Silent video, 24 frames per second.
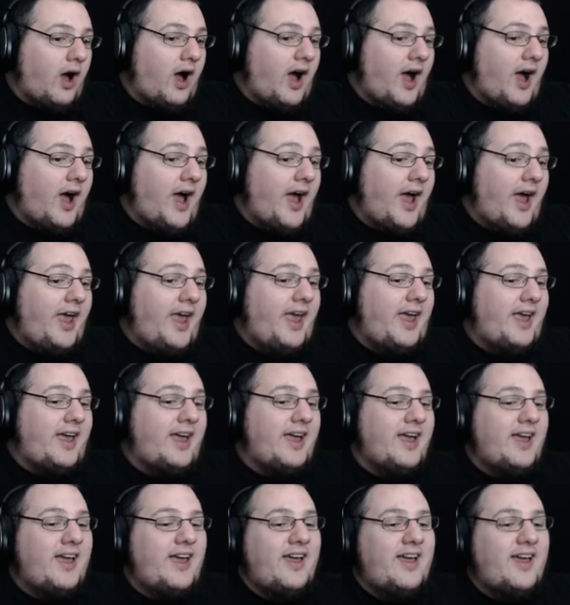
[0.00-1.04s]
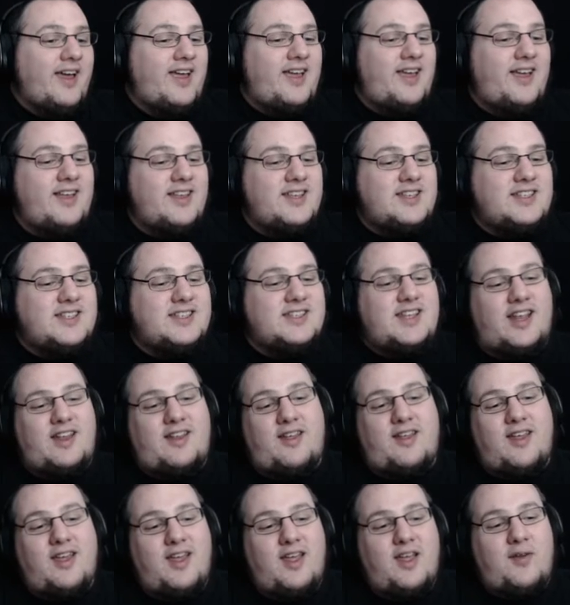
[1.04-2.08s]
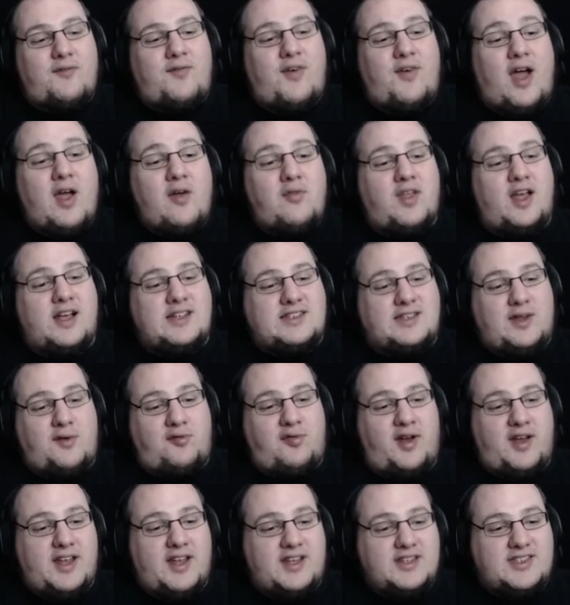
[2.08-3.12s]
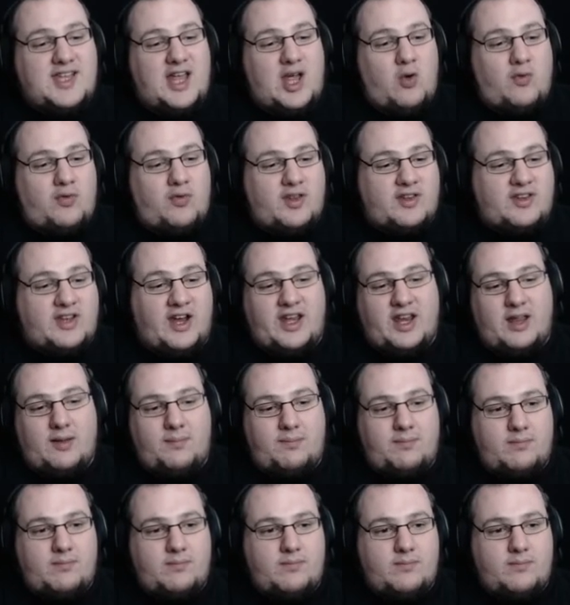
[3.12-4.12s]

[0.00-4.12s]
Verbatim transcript: Hi. Is this like Five Nights at Freddy's now with the teddy...